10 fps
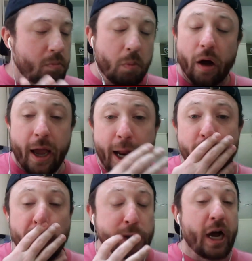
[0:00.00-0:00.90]
head
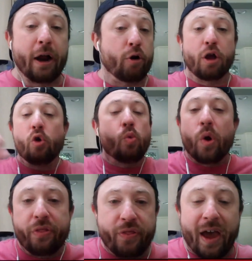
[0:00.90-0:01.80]
coach hired
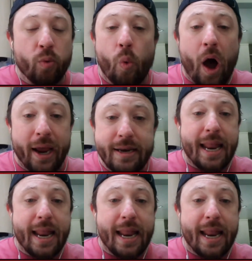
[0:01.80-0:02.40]
with that wide